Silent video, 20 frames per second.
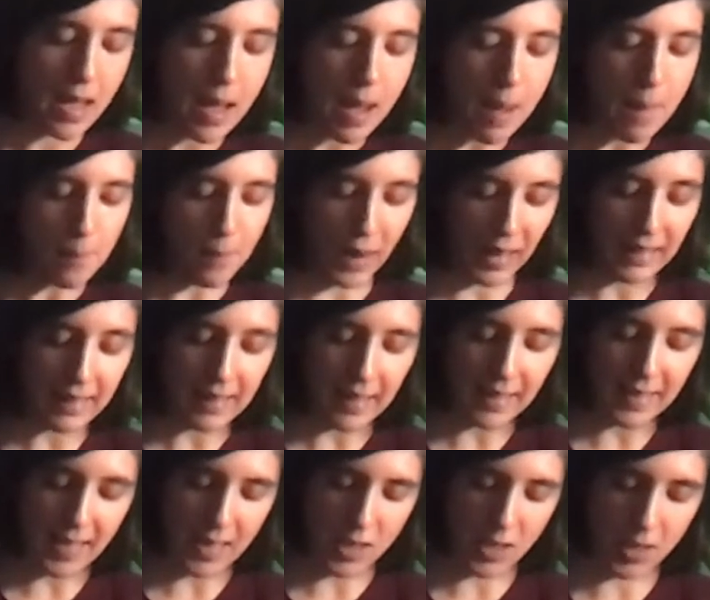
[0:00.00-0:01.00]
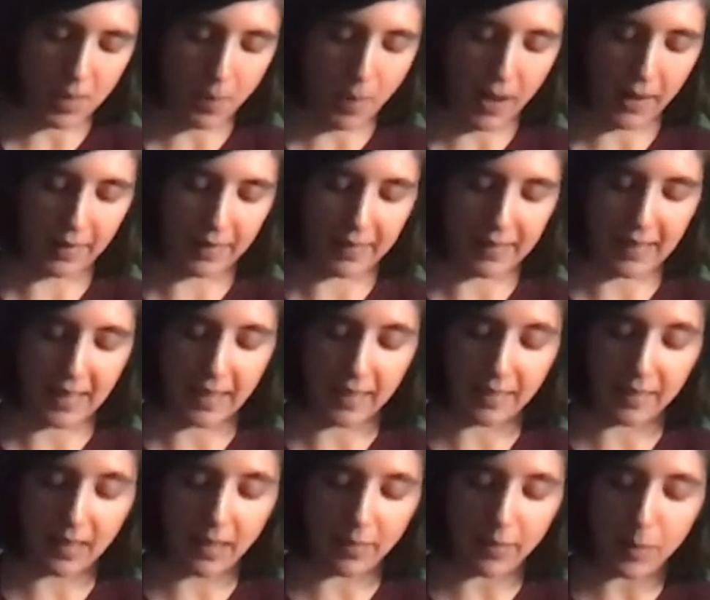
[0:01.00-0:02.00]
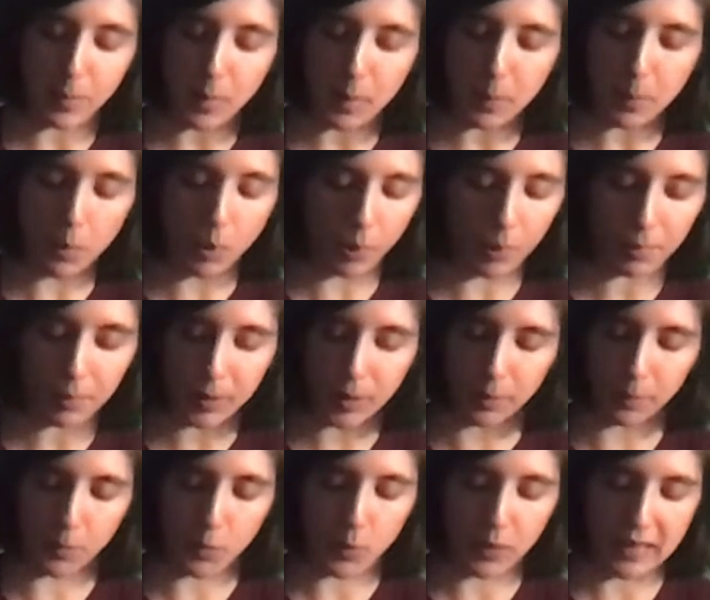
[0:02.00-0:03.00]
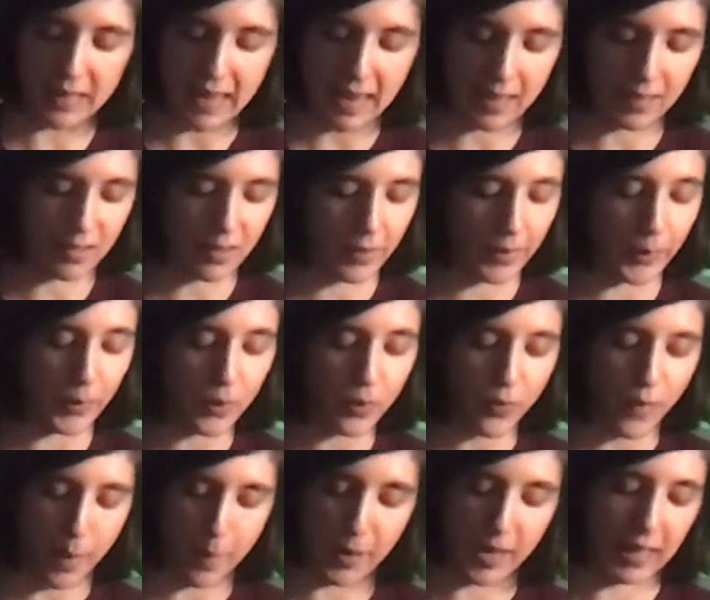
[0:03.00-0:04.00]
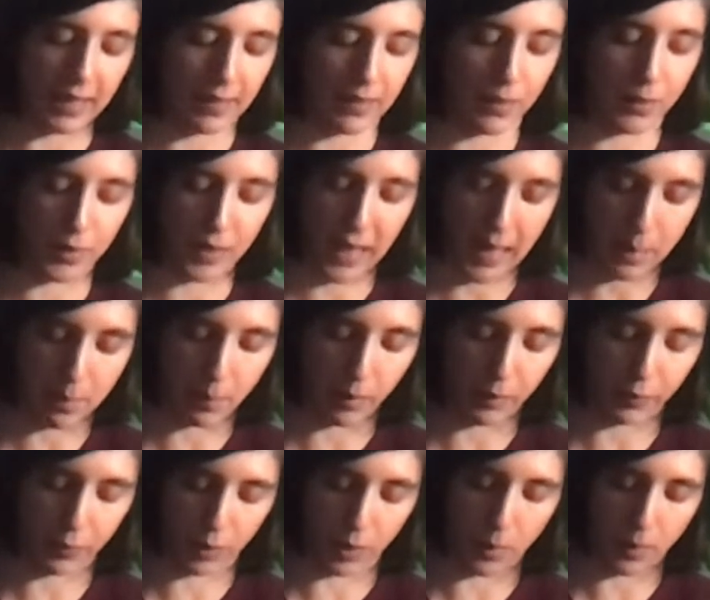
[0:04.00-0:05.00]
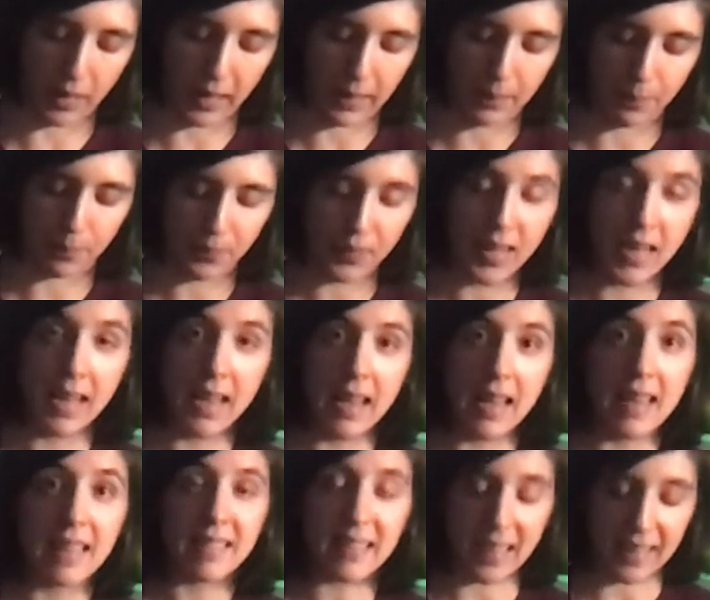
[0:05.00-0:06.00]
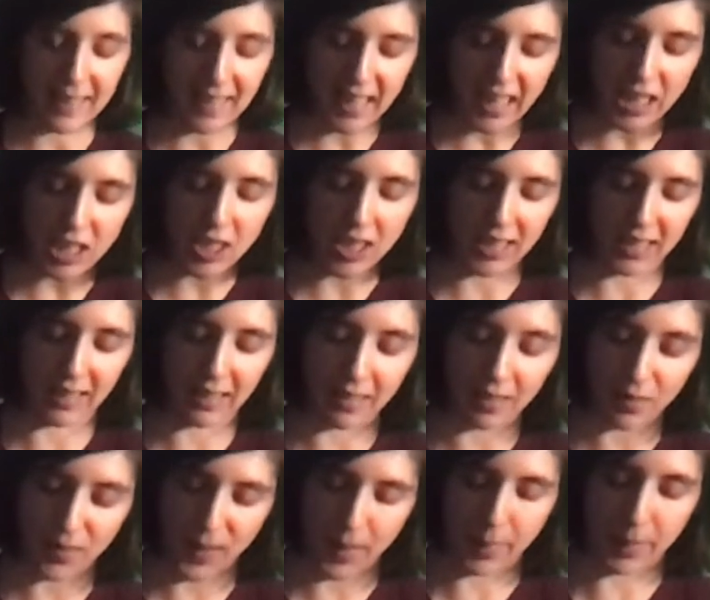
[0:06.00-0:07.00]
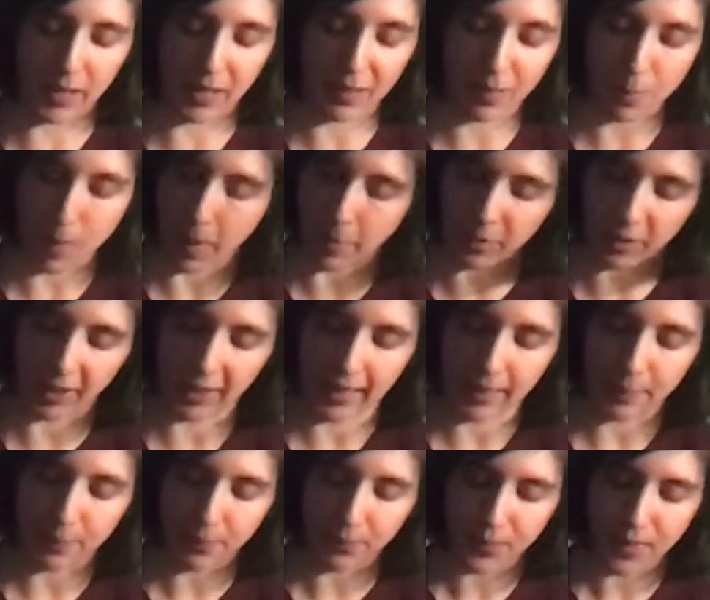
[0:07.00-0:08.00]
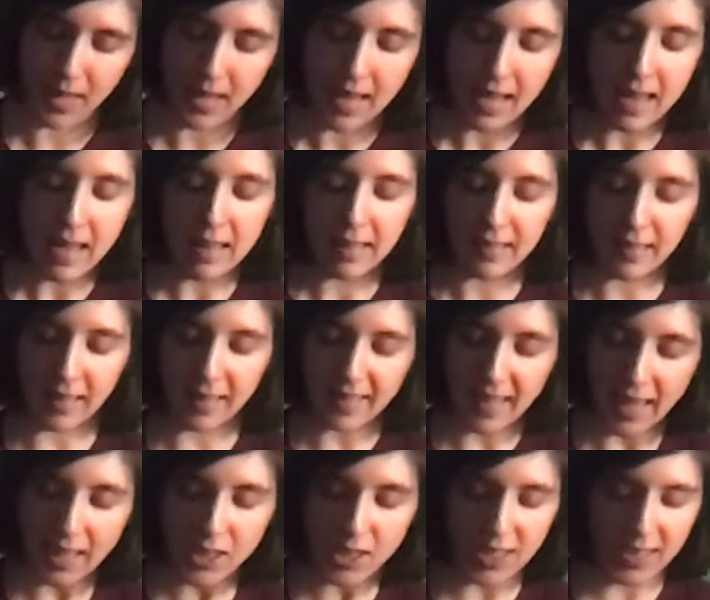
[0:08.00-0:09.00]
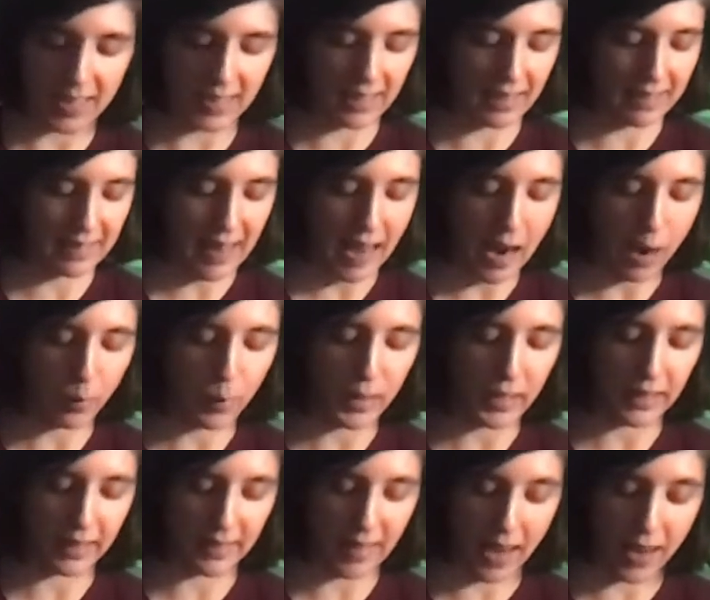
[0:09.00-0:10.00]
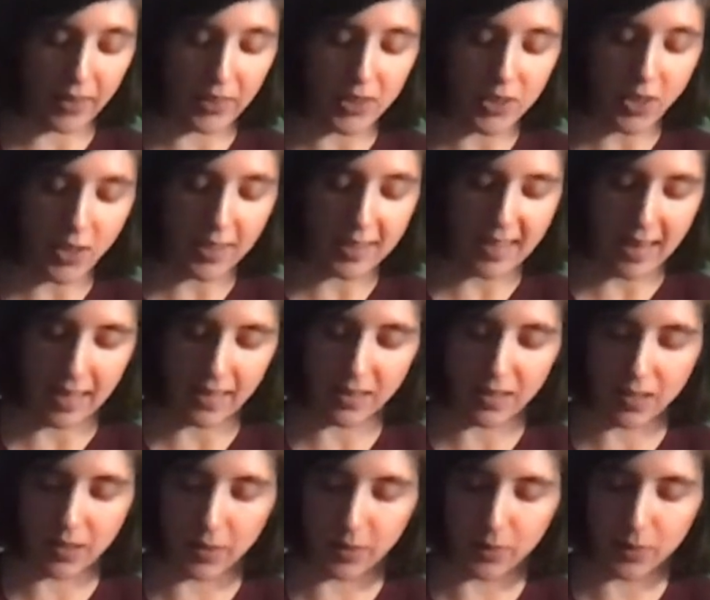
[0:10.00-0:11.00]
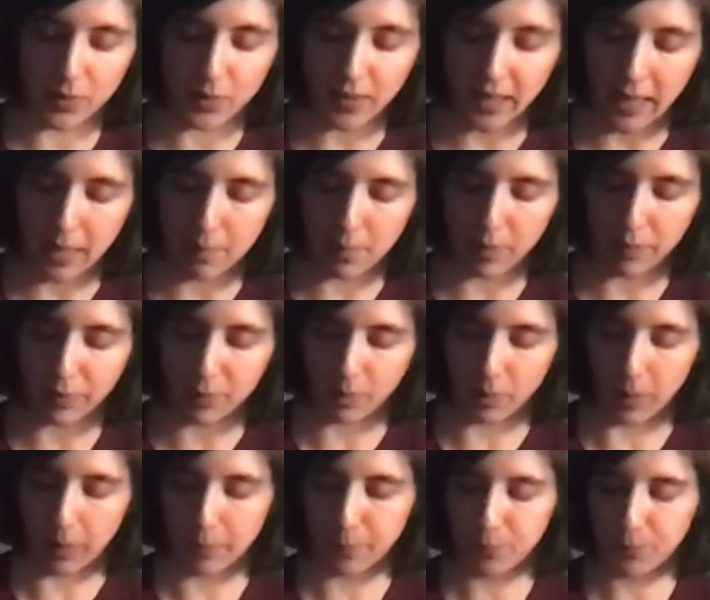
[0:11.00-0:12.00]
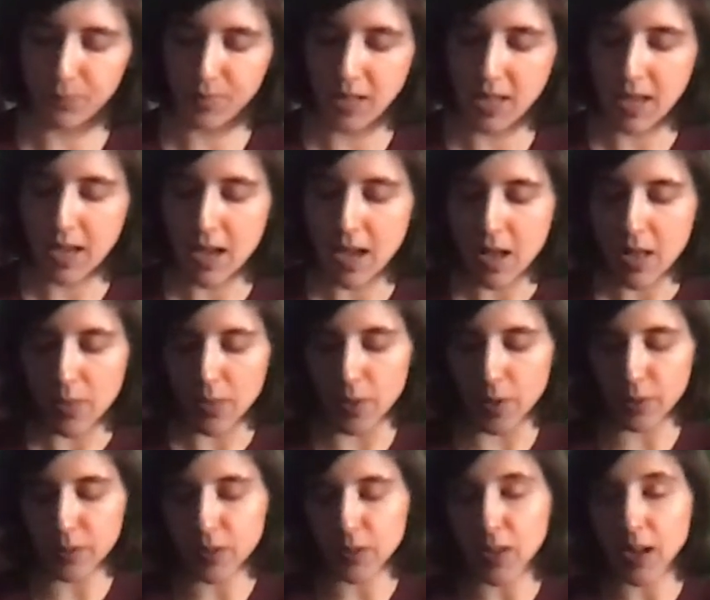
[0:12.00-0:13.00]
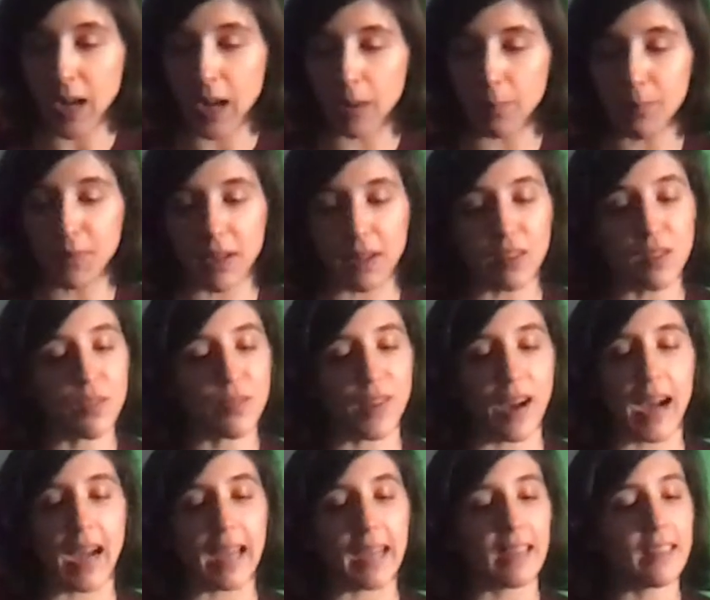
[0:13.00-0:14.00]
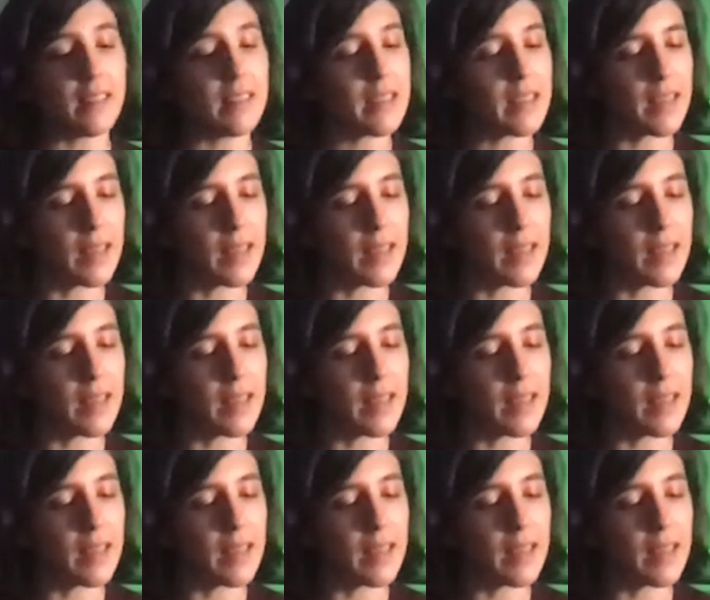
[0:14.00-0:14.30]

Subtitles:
My citation policy has given me more room to attend to those feminists who came before me. Citation is feminist memory. Citation is how we acknowledge our debt to those who came before, those who helped us find